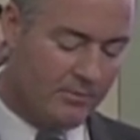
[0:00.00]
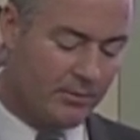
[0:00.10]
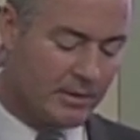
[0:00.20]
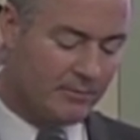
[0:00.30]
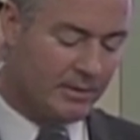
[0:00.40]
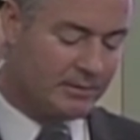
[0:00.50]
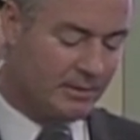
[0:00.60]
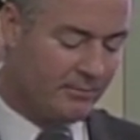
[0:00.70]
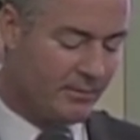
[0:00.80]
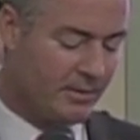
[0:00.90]
for
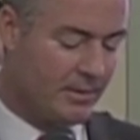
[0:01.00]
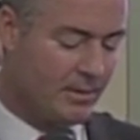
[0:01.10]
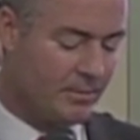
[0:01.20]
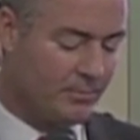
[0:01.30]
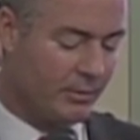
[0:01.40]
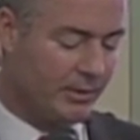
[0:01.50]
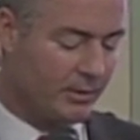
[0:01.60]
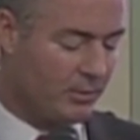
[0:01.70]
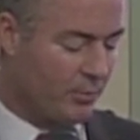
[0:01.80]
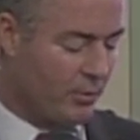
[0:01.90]
divisive
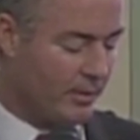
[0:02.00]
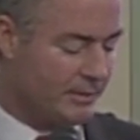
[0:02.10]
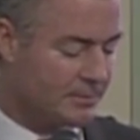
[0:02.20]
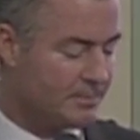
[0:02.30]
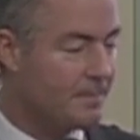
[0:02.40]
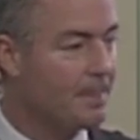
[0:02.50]
political ploys